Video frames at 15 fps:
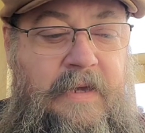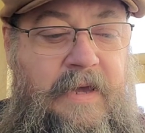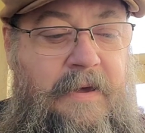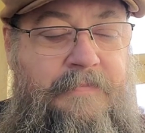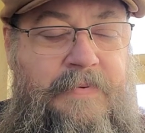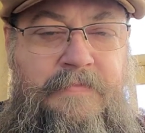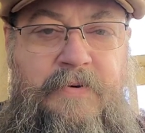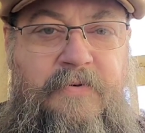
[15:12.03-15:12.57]
yeah,
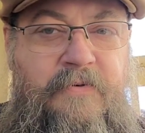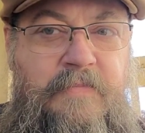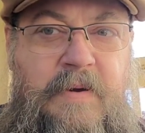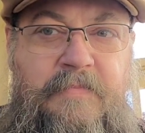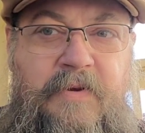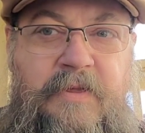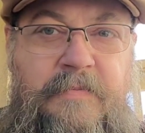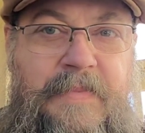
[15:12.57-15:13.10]
people
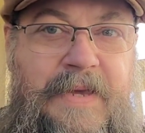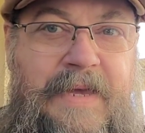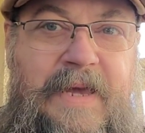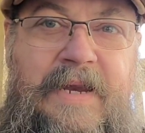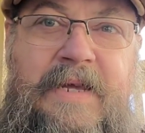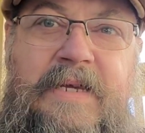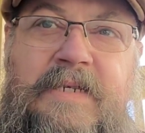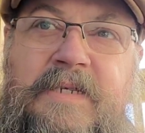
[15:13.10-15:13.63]
remember the
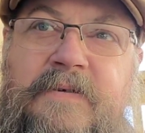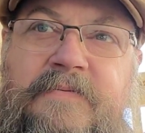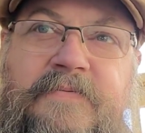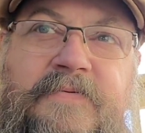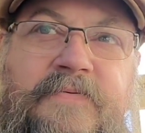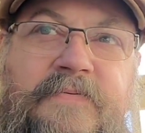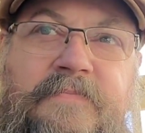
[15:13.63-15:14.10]
beginnings of